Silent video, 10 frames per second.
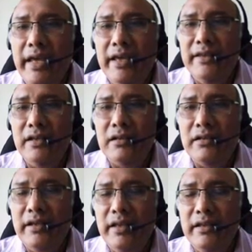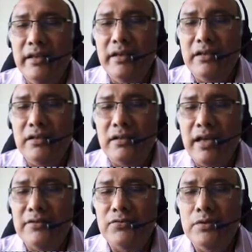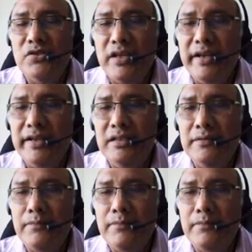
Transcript: In the Classroom site,